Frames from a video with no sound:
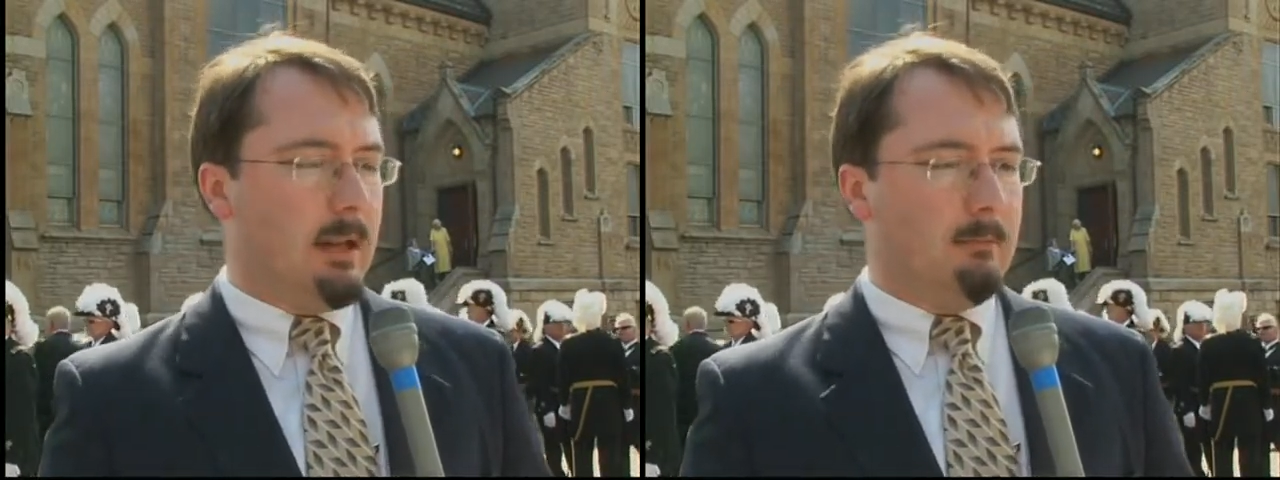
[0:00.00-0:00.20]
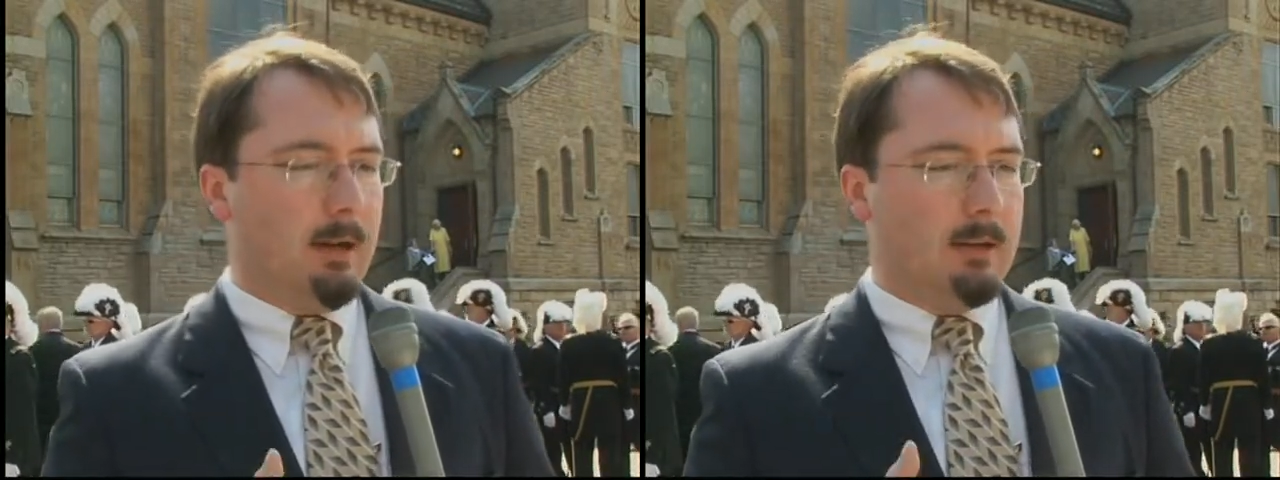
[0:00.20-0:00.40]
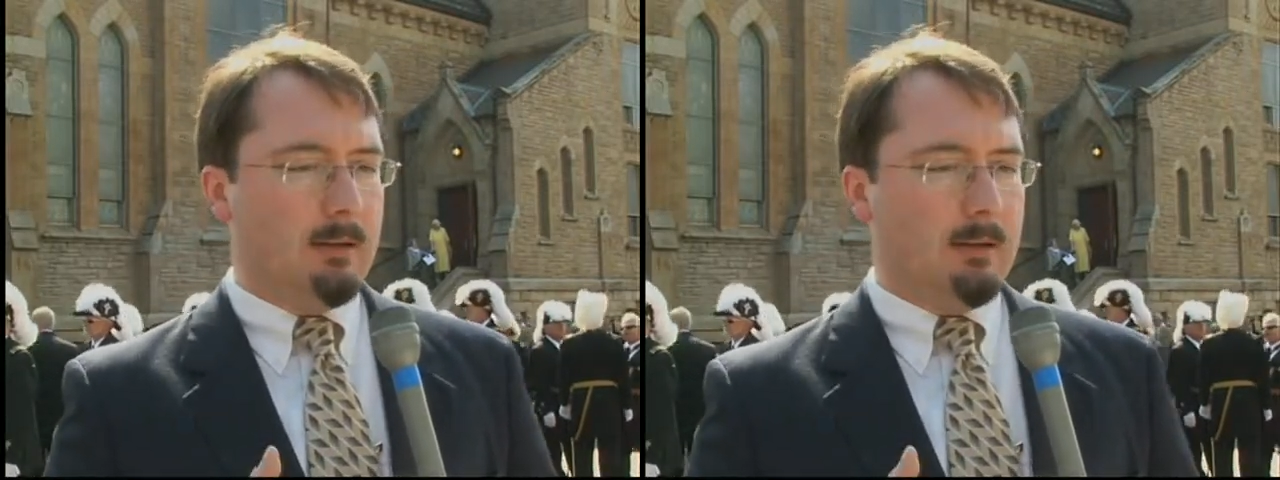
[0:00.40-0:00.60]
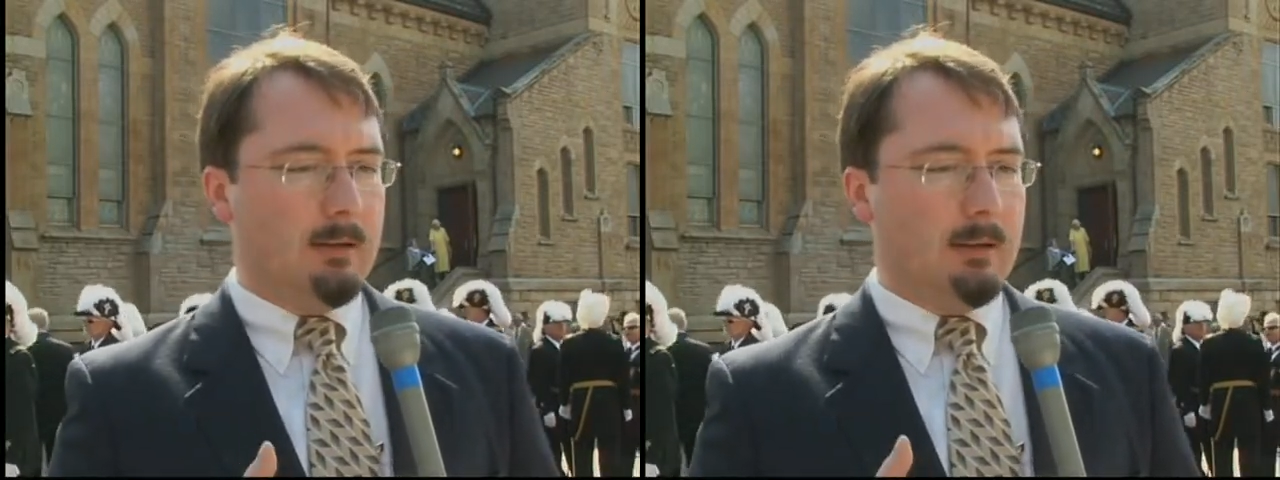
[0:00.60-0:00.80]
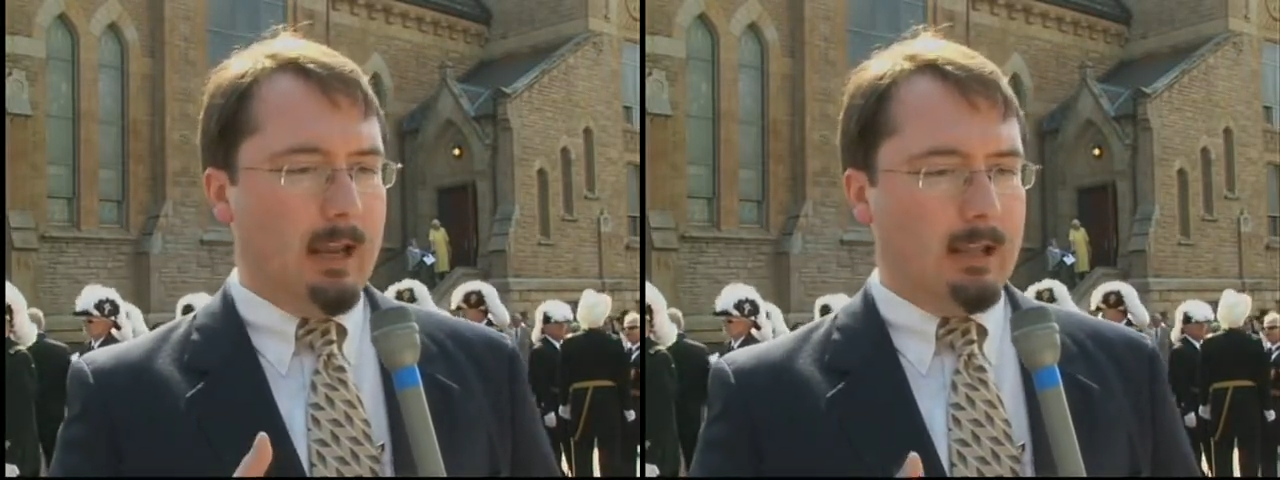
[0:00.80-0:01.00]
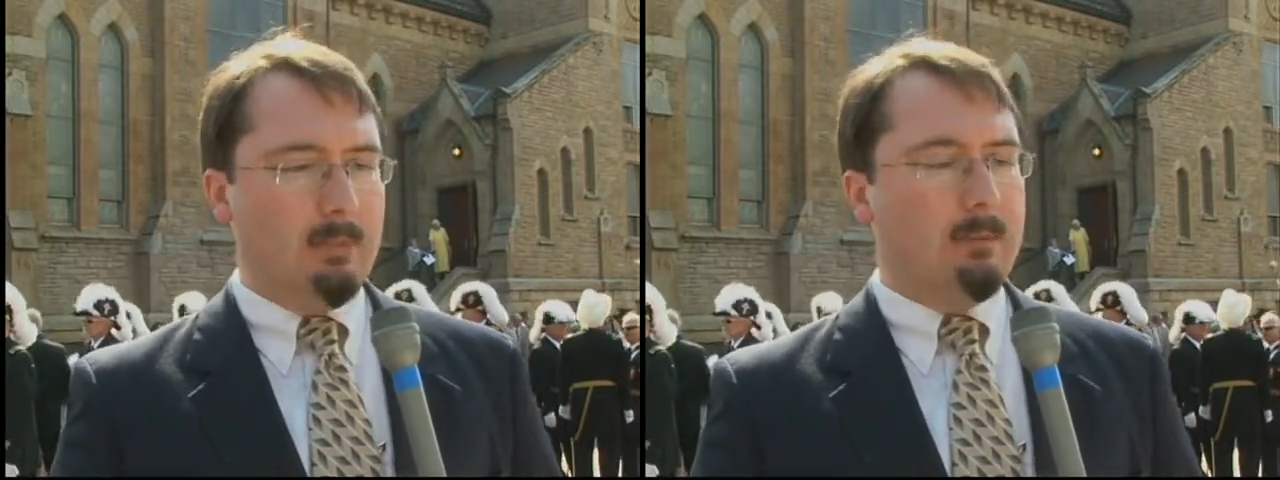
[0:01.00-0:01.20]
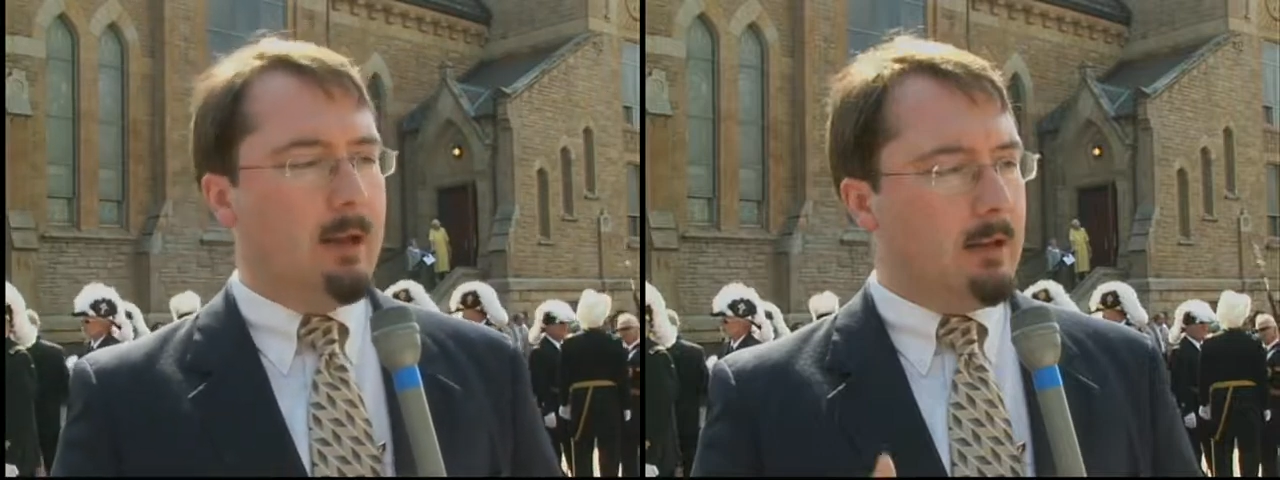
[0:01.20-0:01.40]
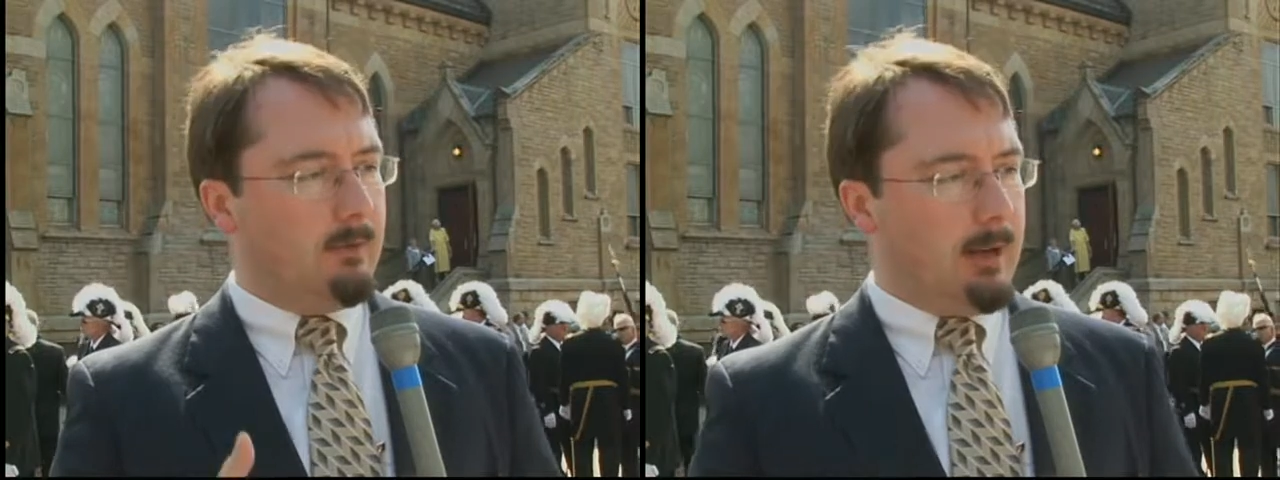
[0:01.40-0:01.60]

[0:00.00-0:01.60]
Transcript: but had to be men of